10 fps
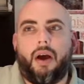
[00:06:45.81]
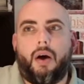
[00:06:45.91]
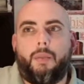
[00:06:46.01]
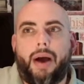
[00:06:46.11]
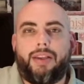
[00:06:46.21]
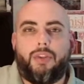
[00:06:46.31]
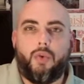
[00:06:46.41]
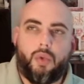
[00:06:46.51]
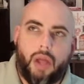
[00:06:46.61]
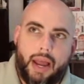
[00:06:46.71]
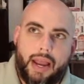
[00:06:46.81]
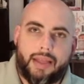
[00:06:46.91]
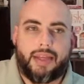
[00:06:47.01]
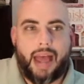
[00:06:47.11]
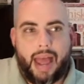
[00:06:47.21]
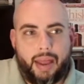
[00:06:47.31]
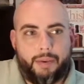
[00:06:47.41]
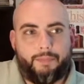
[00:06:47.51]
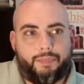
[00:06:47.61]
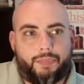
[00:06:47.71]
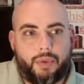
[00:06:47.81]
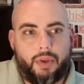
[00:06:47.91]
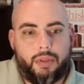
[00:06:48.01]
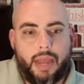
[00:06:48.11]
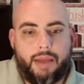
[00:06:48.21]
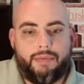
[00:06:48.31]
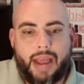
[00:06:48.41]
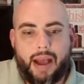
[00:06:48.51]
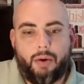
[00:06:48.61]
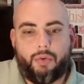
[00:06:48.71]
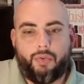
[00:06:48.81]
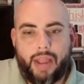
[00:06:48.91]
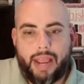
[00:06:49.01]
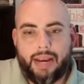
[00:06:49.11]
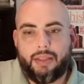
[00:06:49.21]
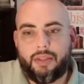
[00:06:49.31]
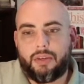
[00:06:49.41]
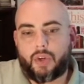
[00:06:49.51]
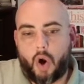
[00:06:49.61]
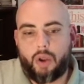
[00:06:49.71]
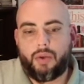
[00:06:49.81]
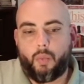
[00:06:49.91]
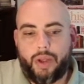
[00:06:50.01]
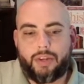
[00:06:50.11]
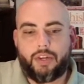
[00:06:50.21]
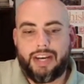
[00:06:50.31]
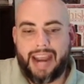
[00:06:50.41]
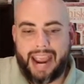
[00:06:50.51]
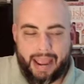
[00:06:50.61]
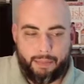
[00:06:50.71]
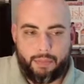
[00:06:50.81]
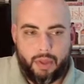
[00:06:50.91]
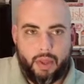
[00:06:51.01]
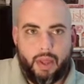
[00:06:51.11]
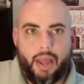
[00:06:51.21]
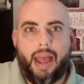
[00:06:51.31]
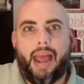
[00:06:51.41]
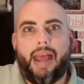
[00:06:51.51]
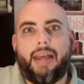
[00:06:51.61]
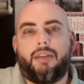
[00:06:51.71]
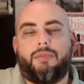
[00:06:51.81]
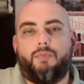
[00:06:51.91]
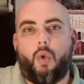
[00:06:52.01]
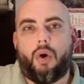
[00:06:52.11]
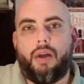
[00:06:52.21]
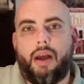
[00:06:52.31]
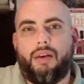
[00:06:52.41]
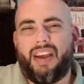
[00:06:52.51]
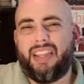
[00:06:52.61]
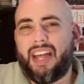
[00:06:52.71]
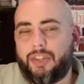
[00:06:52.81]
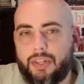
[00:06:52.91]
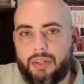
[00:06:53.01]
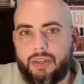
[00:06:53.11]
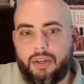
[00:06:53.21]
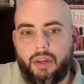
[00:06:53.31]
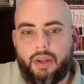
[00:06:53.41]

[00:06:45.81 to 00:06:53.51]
Um, I do like that they've now created the Scarlet Witch name as more of a legend,